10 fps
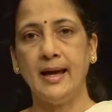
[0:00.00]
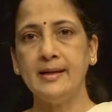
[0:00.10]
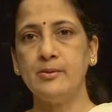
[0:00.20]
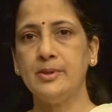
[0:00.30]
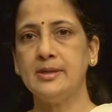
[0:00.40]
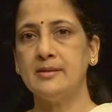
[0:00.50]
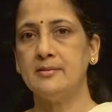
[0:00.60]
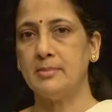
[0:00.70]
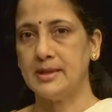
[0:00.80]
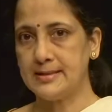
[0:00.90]
adequate
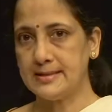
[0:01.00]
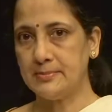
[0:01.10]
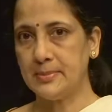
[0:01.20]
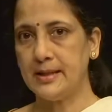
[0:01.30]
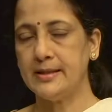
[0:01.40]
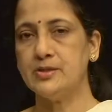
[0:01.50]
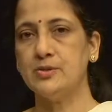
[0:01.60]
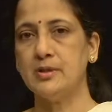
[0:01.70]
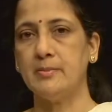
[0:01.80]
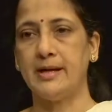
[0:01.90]
blood supply
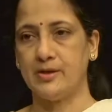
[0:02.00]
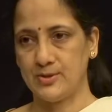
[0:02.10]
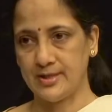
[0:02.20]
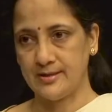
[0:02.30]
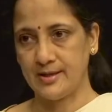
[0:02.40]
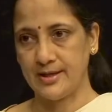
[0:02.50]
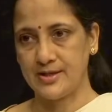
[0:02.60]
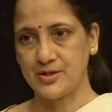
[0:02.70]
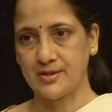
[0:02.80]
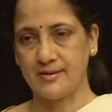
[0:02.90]
to the
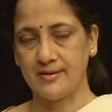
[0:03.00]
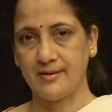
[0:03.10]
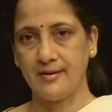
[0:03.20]
microcirculation.